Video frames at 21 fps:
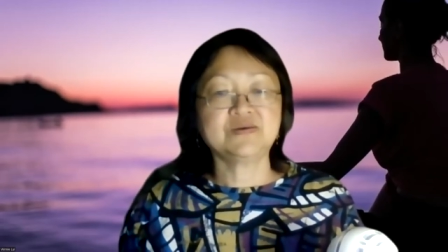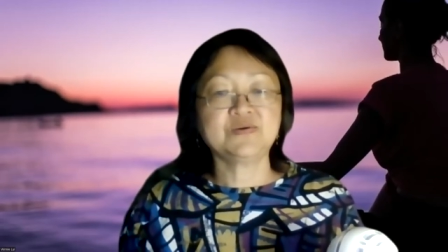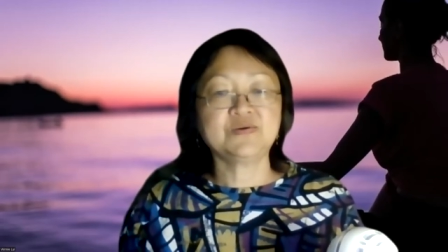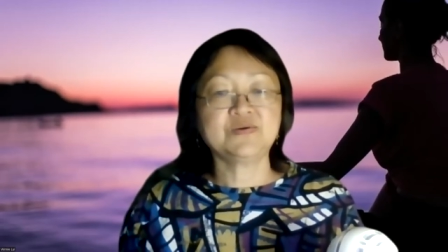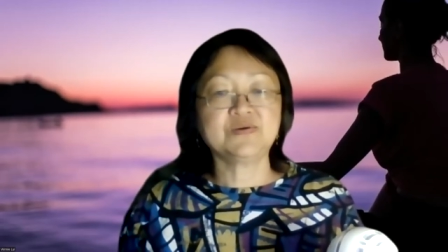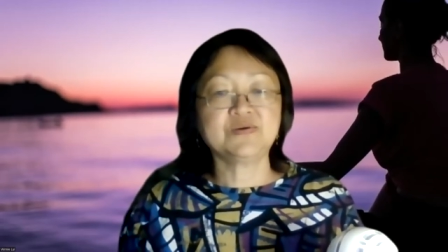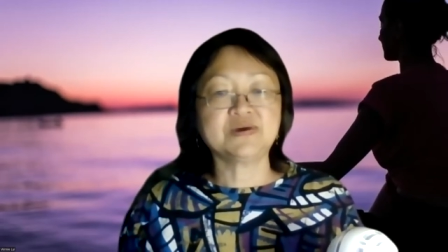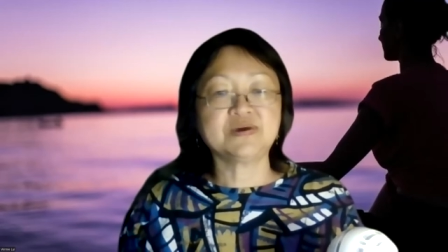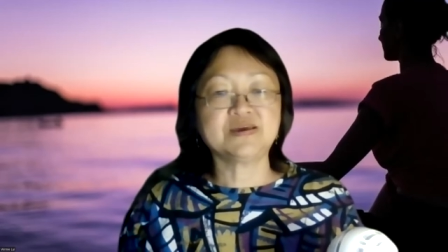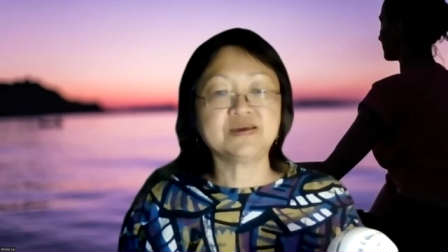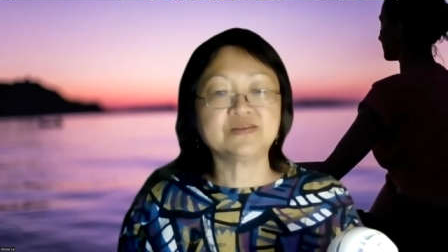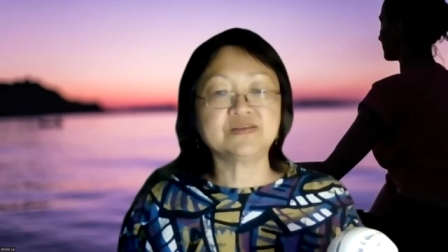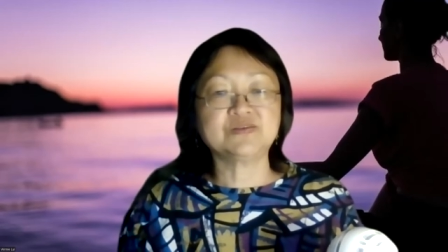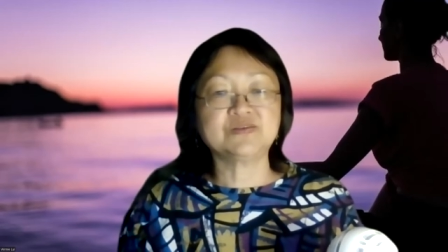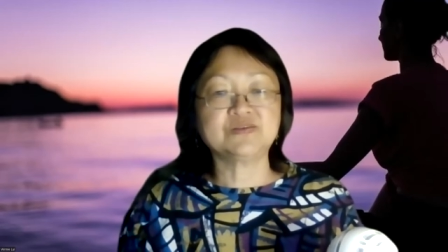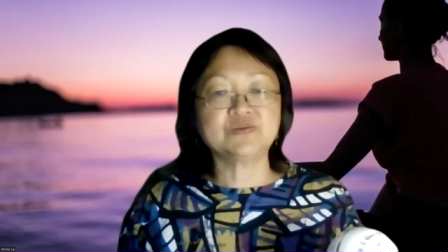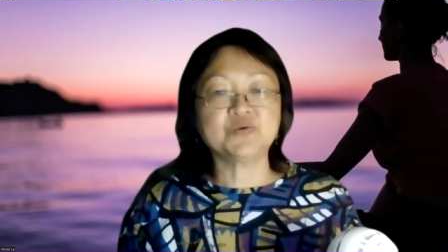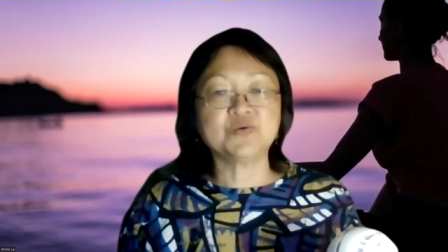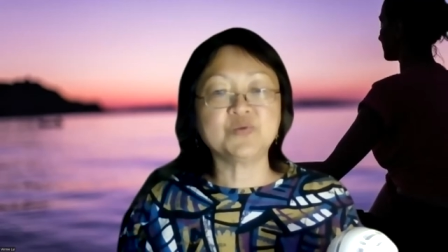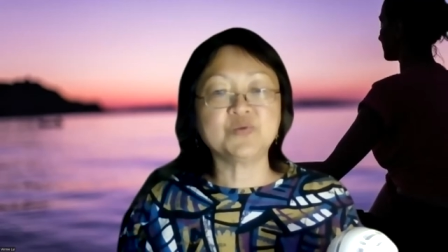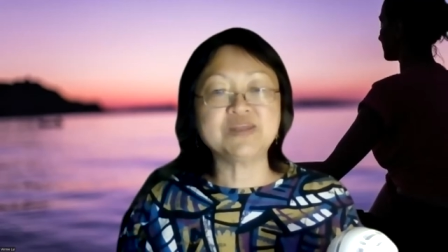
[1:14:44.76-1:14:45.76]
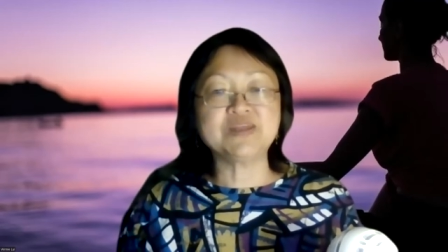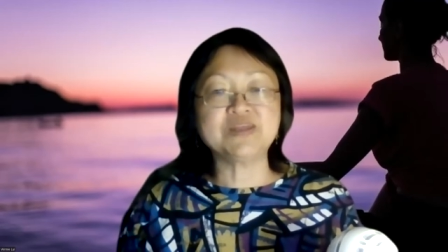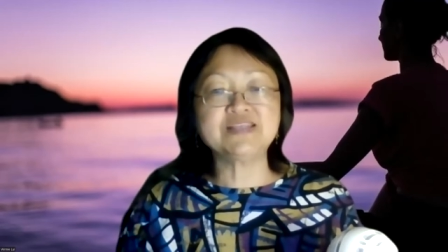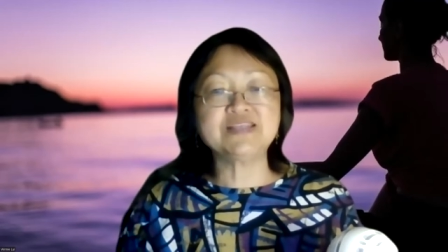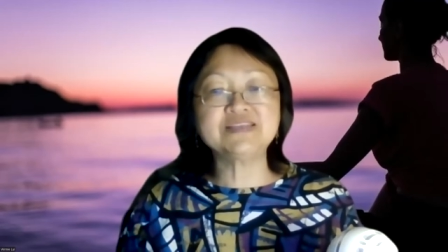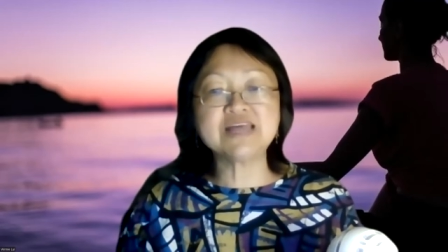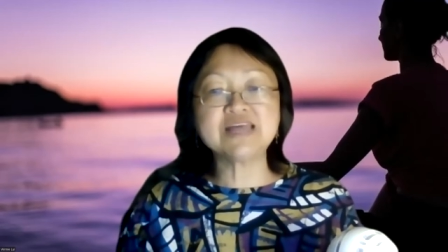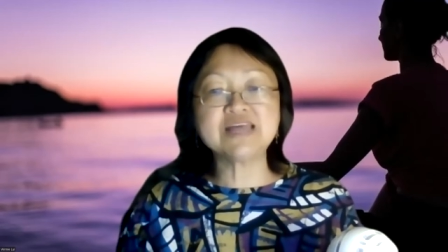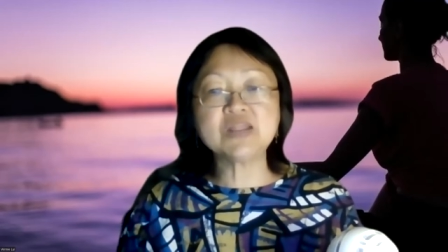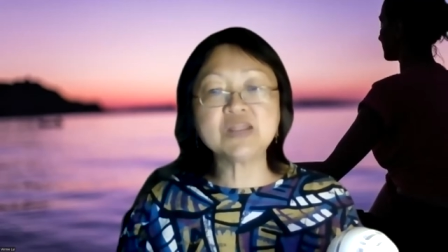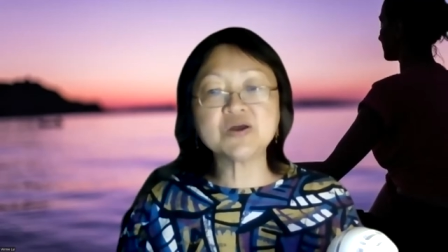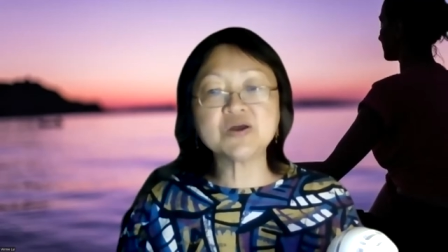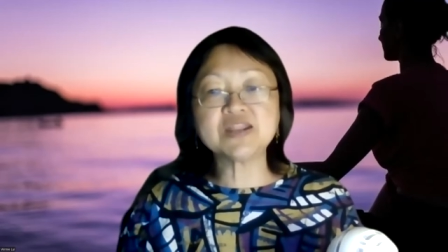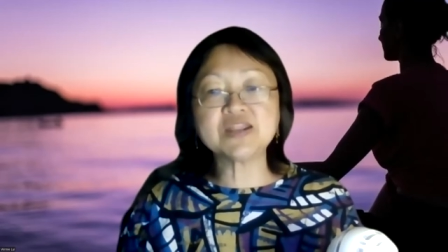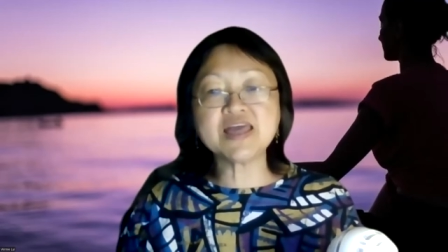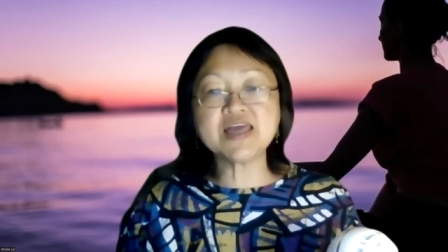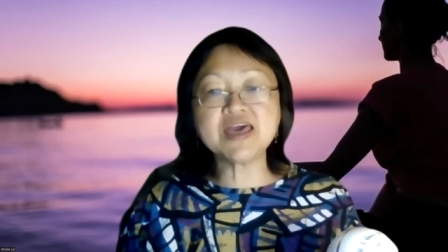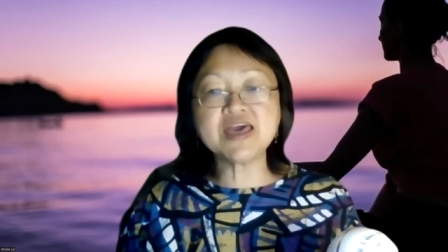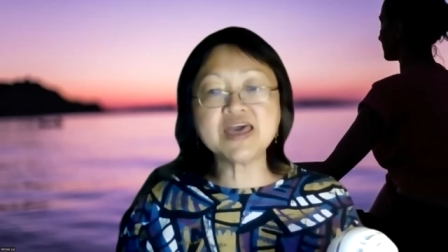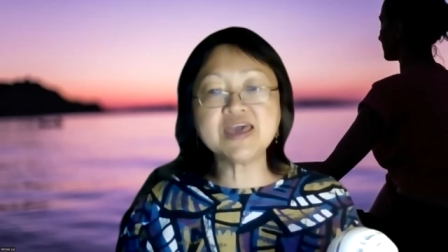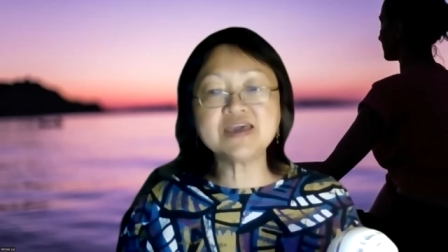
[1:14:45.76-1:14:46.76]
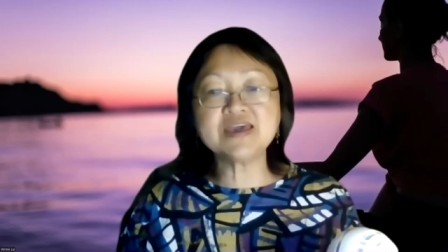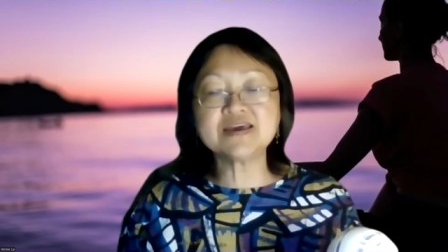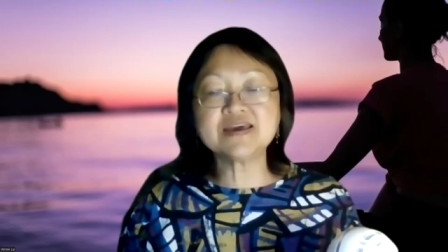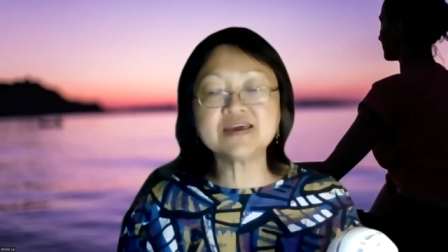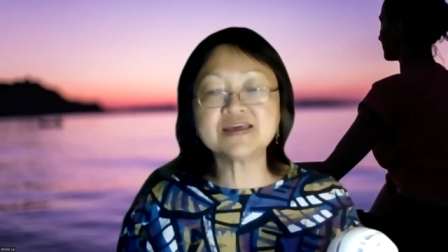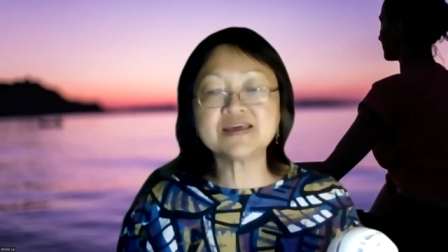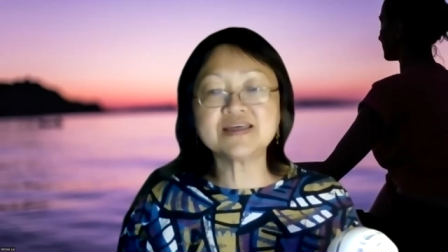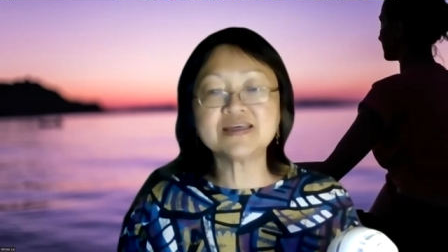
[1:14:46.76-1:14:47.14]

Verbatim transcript: Okay, so what does that look like?